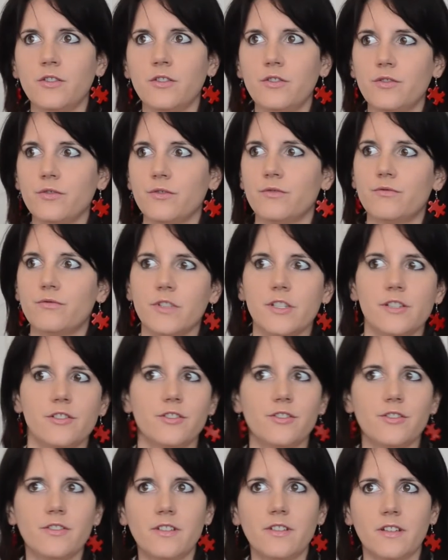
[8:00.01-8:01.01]
to
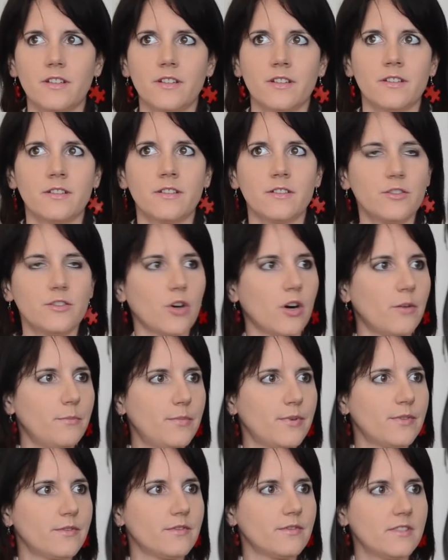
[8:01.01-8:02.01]
reach the
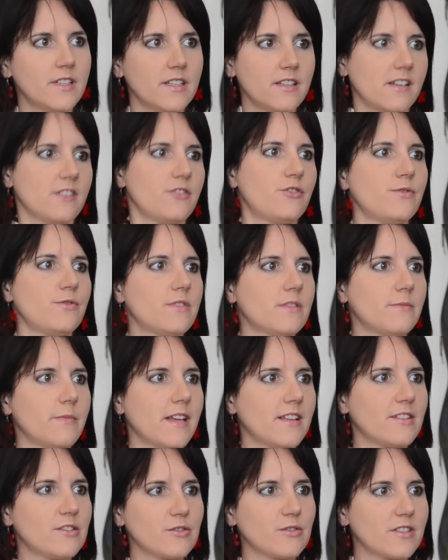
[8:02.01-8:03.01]
top they then choose a
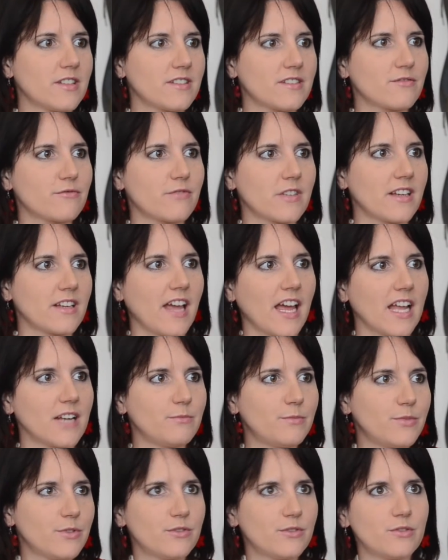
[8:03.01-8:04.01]
man so it doesn't really
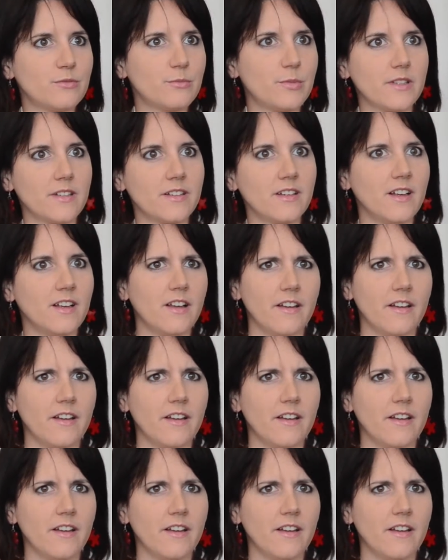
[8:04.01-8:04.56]
help you to be